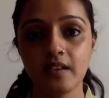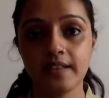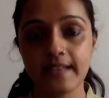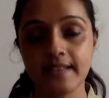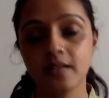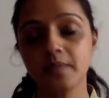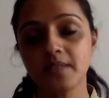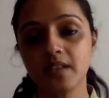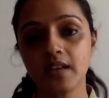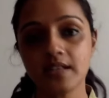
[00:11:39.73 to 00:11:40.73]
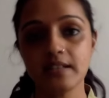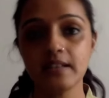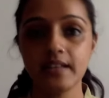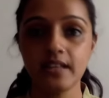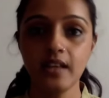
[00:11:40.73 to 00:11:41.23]
their terms until
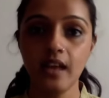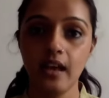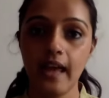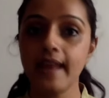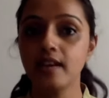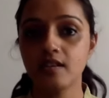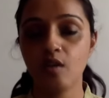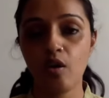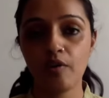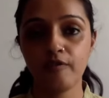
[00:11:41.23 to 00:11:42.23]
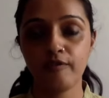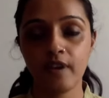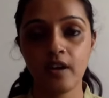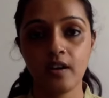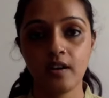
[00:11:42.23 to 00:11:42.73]
the end of
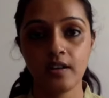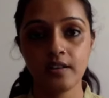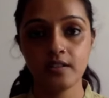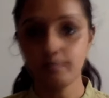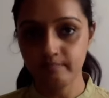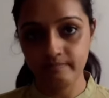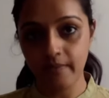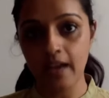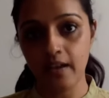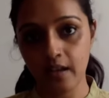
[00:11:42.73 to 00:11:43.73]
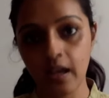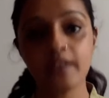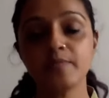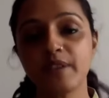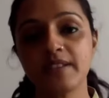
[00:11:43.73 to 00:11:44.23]
the
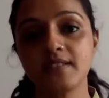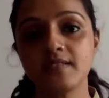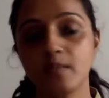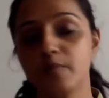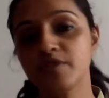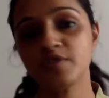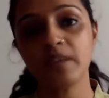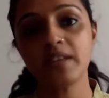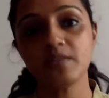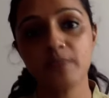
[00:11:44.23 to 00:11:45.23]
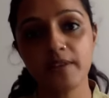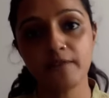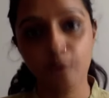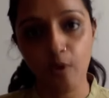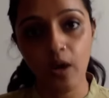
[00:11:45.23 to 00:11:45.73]
current president's term, which is
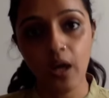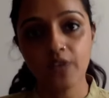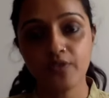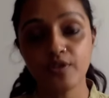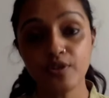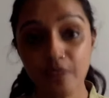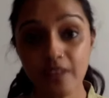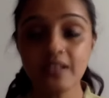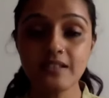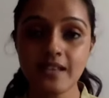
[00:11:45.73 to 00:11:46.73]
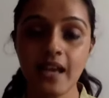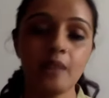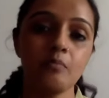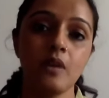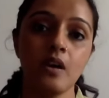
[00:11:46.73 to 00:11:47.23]
2024. So during this
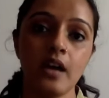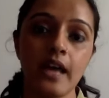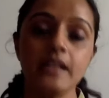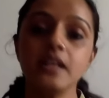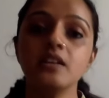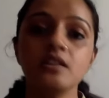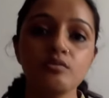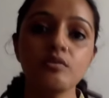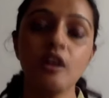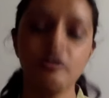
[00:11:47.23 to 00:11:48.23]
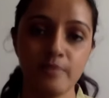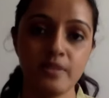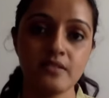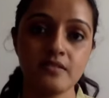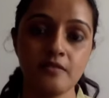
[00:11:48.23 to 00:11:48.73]
time, any new
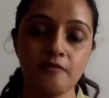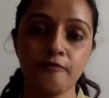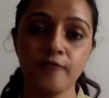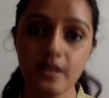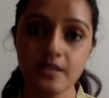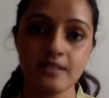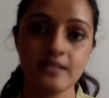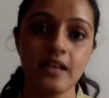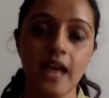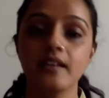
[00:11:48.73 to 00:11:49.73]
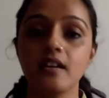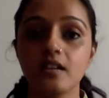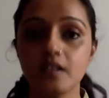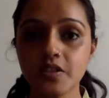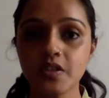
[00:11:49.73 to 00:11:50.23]
government's first and
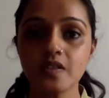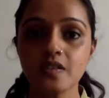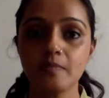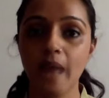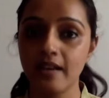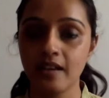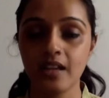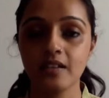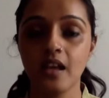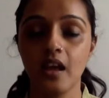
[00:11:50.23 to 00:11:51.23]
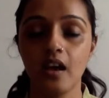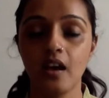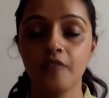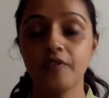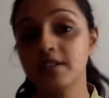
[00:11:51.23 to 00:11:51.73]
urgent mandate,
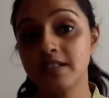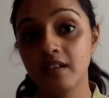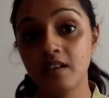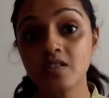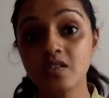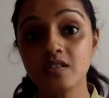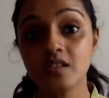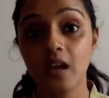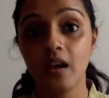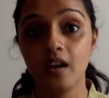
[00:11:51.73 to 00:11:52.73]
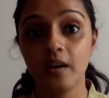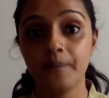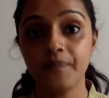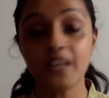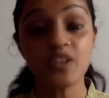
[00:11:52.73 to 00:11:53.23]
first and urgent
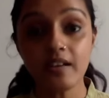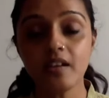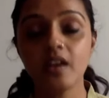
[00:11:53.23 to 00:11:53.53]
agenda